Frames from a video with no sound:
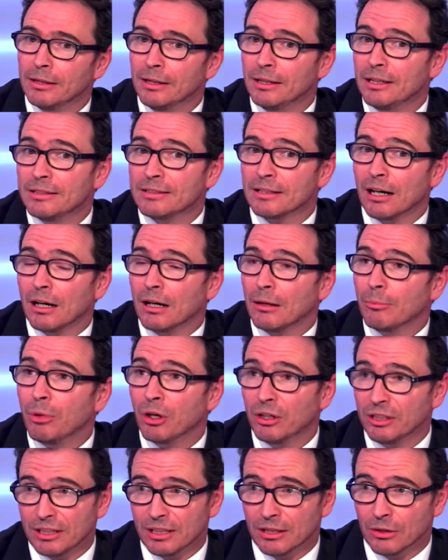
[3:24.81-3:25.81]
These are
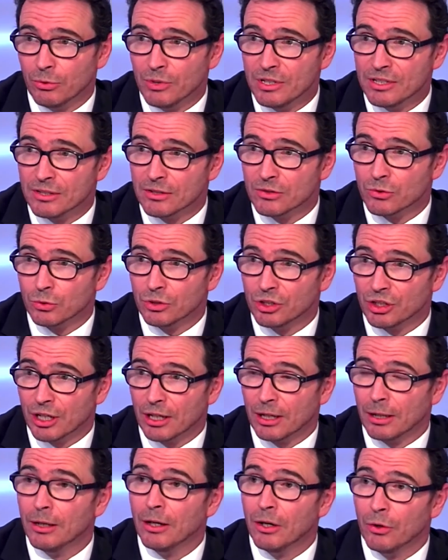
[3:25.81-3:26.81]
political reasons which are